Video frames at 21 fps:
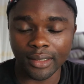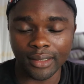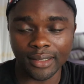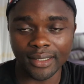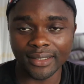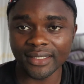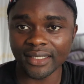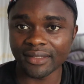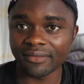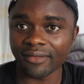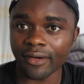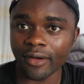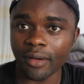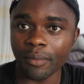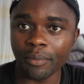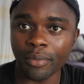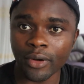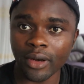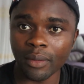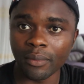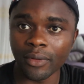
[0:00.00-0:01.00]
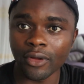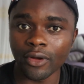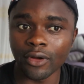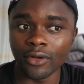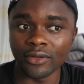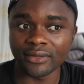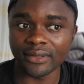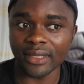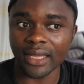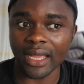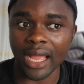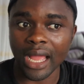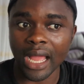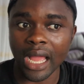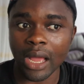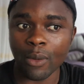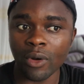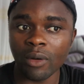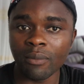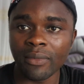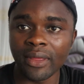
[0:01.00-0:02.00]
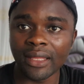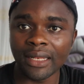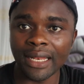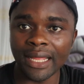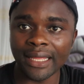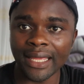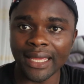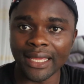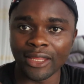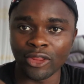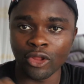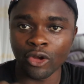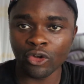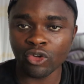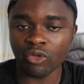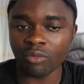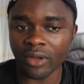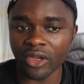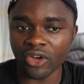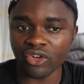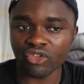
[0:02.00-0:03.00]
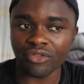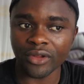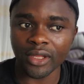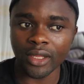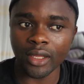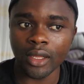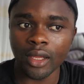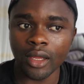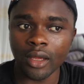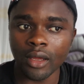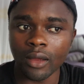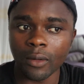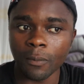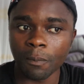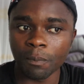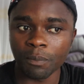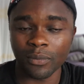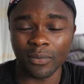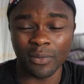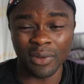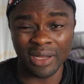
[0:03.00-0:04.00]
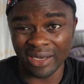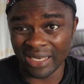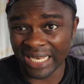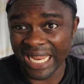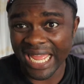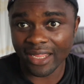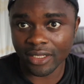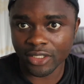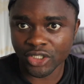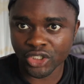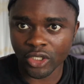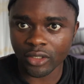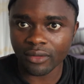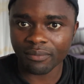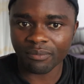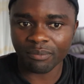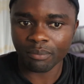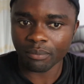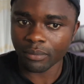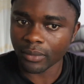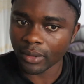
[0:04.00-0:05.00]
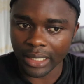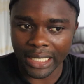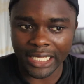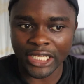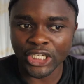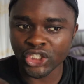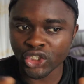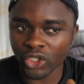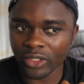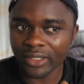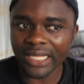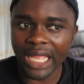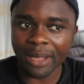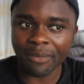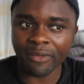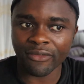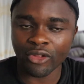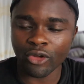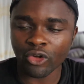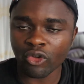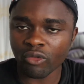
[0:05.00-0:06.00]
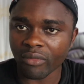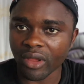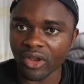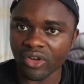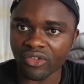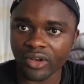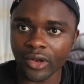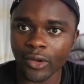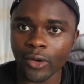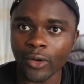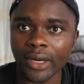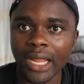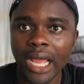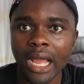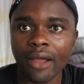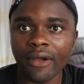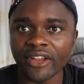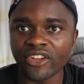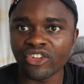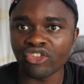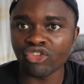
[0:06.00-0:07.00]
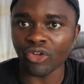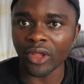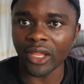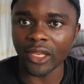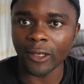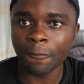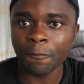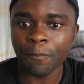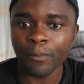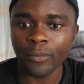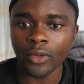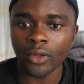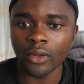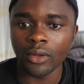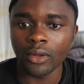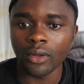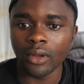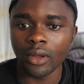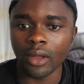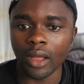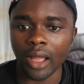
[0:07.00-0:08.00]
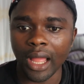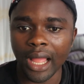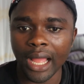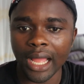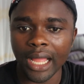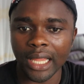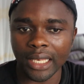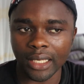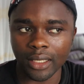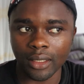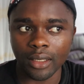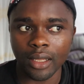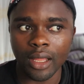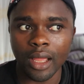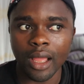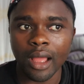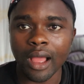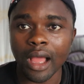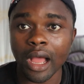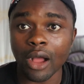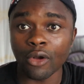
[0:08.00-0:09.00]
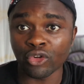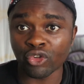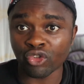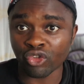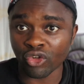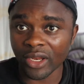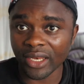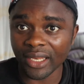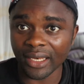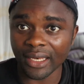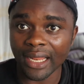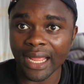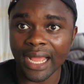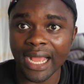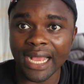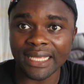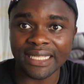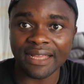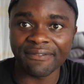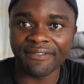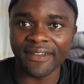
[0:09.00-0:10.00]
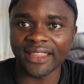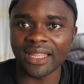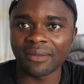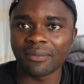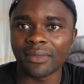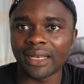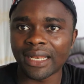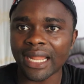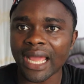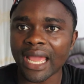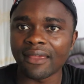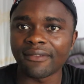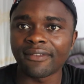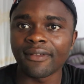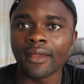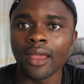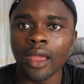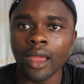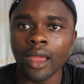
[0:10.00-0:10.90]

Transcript: this is very important because I want to make like a documentary like short like a short type of documentary on how I trade and how trading has affected my life